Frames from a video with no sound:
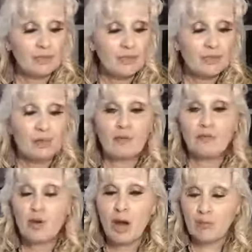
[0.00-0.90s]
So if
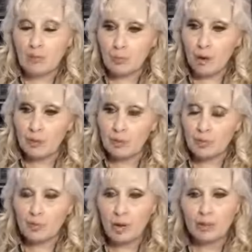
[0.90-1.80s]
you're having a problem
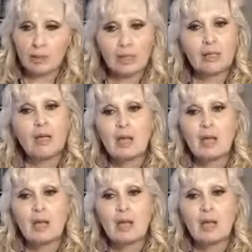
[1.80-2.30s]
with marketing,